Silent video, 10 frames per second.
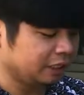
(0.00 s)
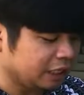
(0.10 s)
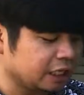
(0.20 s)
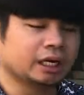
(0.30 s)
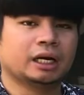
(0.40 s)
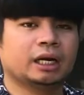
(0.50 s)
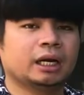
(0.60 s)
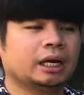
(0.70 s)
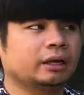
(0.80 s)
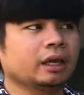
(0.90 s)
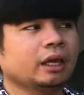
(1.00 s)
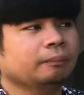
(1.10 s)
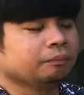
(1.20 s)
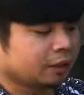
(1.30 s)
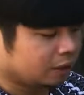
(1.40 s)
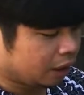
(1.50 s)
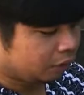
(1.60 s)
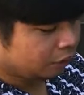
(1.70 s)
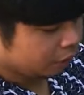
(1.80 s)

here. Okay? Now,